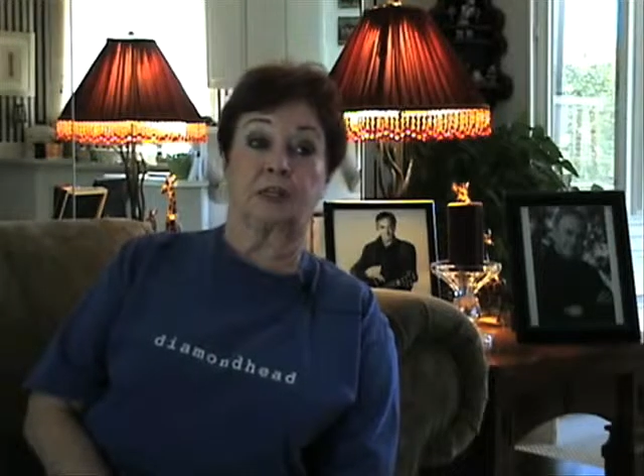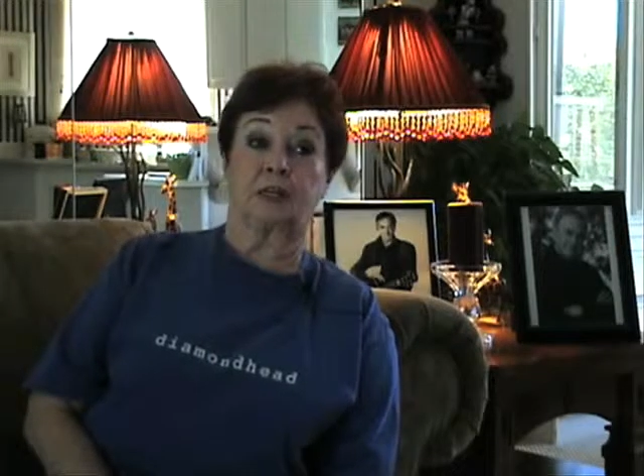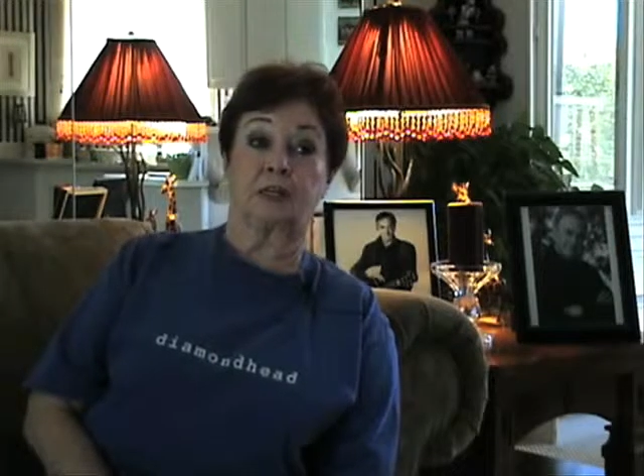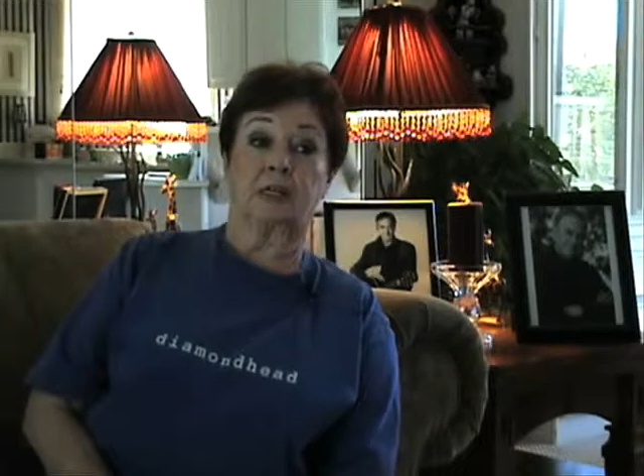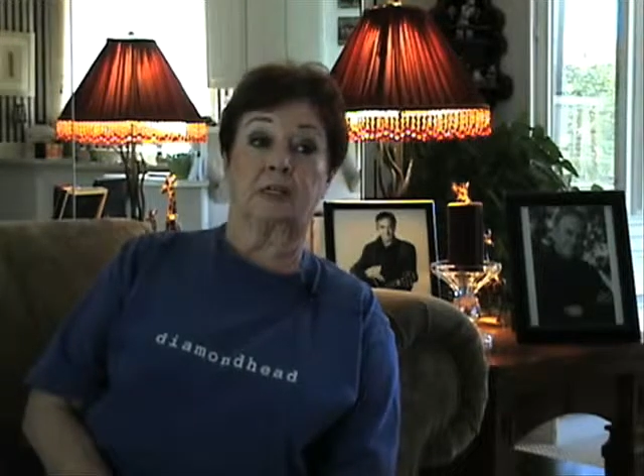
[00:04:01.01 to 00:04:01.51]
I
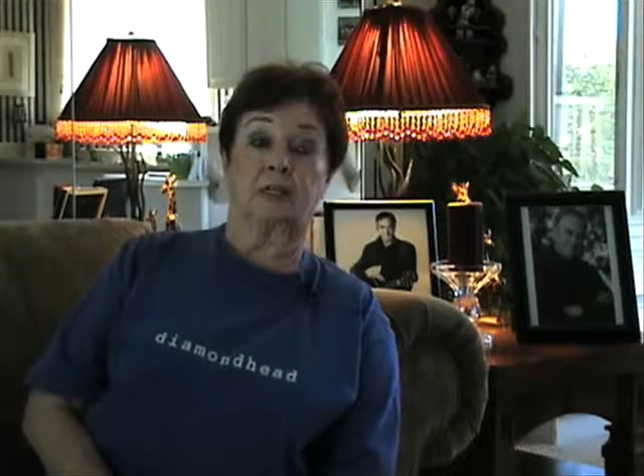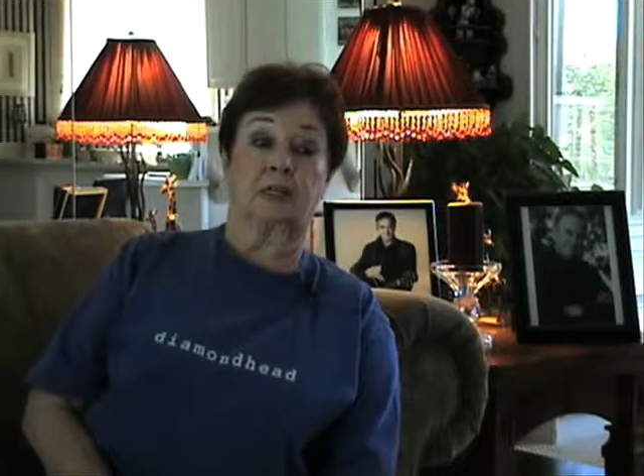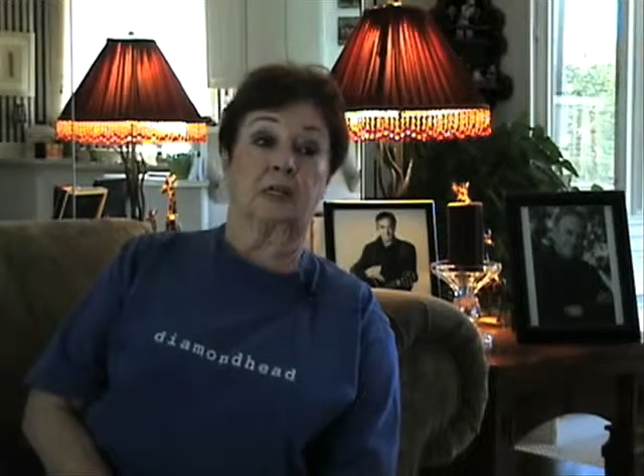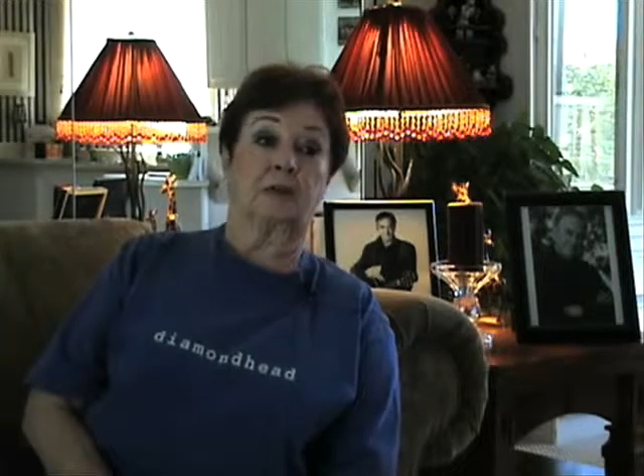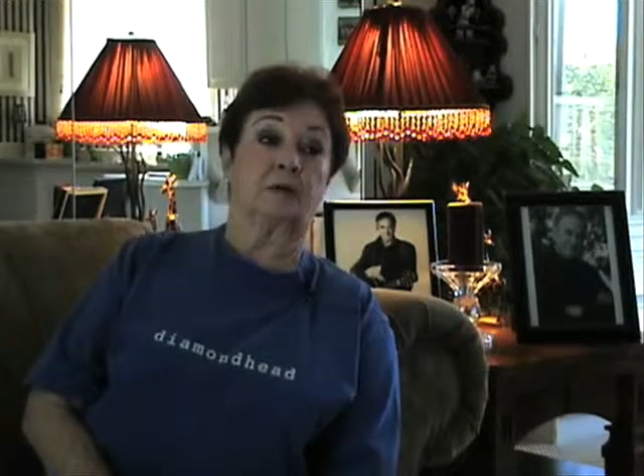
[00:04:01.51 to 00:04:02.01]
think he's
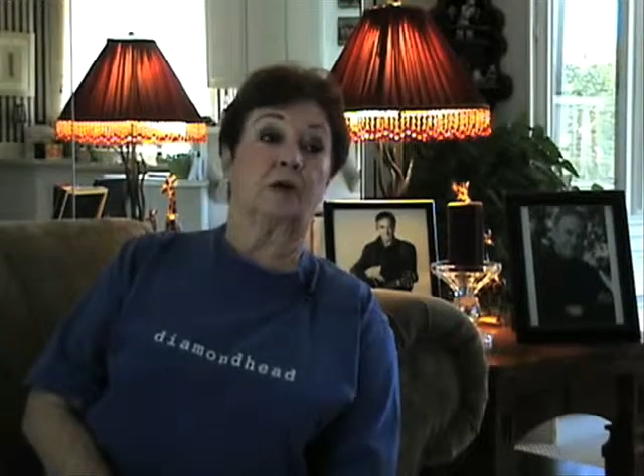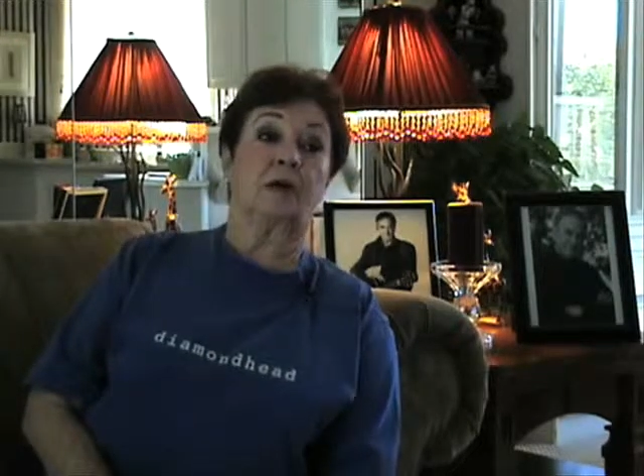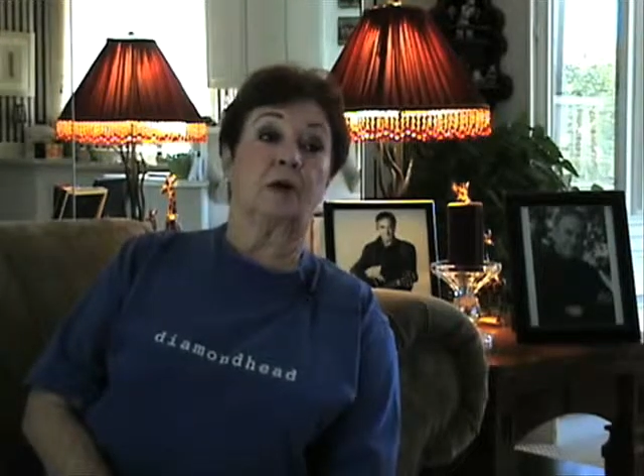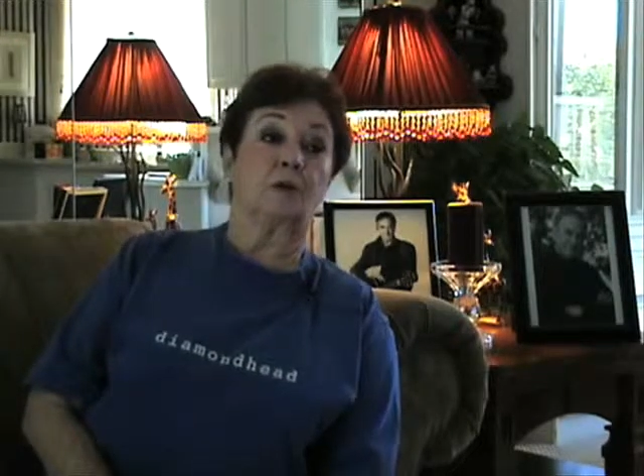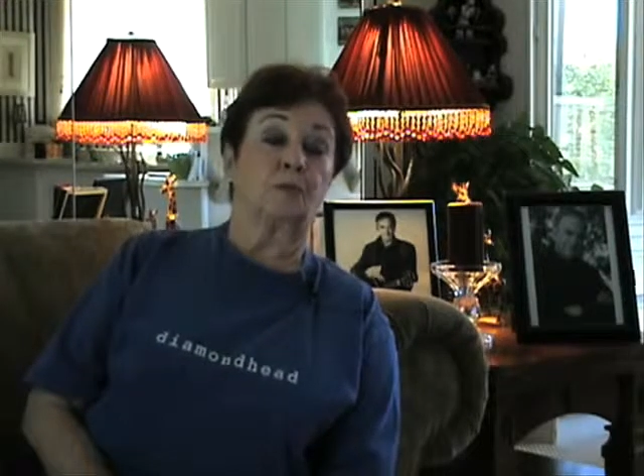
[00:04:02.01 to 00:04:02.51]
like a
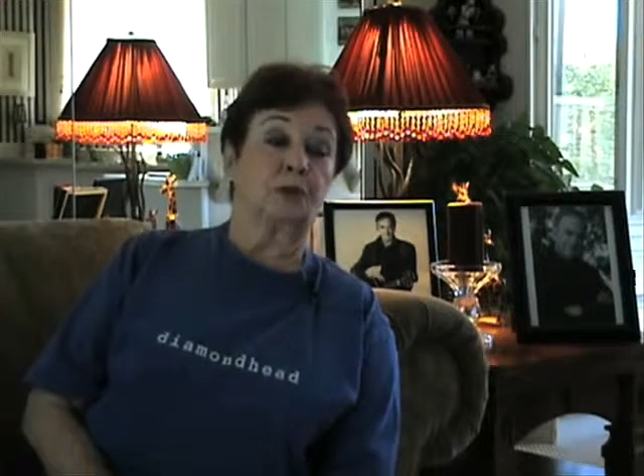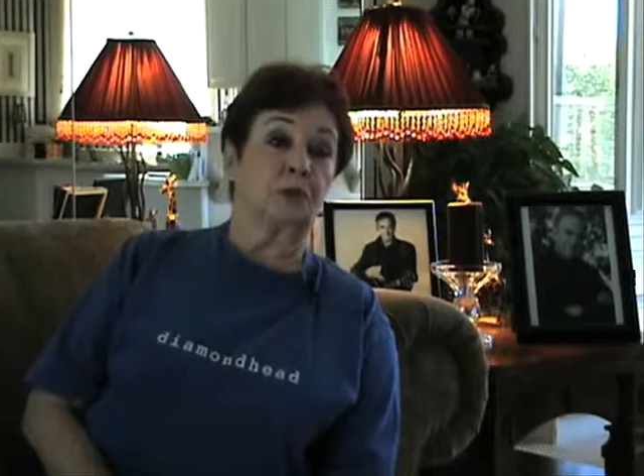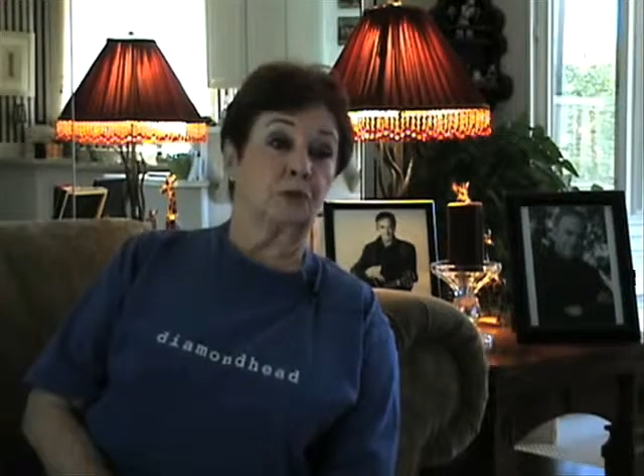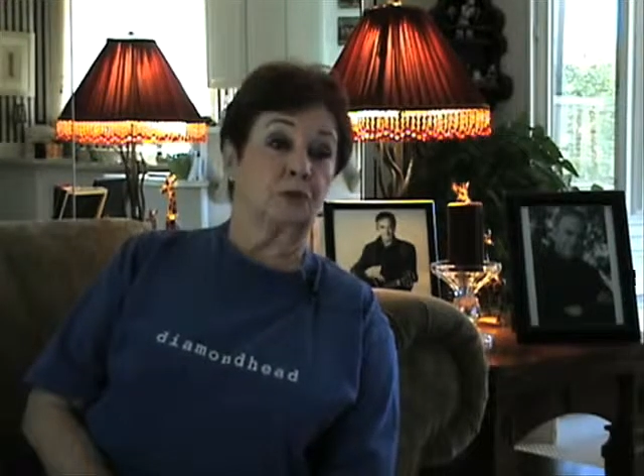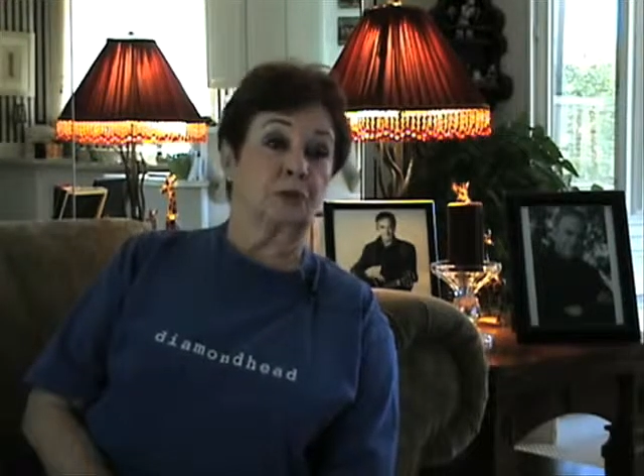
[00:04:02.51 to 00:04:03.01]

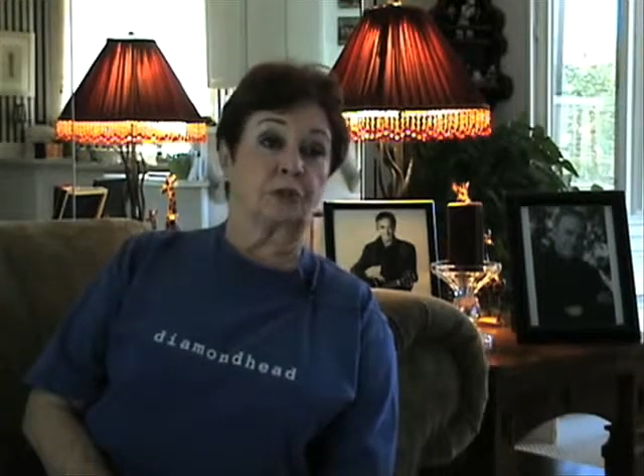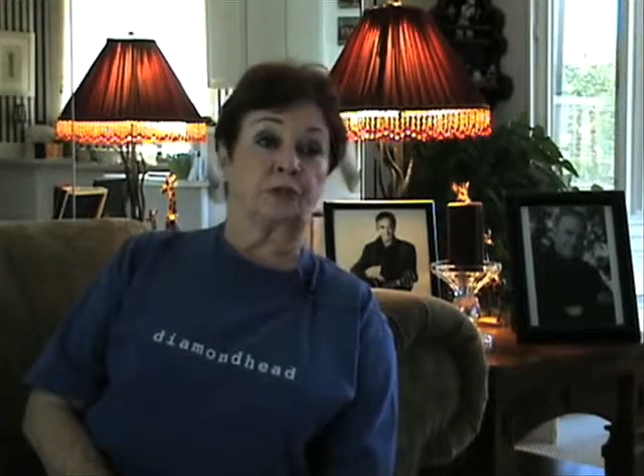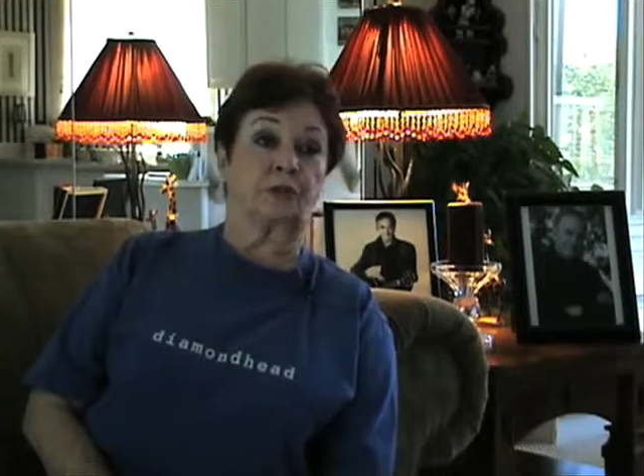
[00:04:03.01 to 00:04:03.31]
producer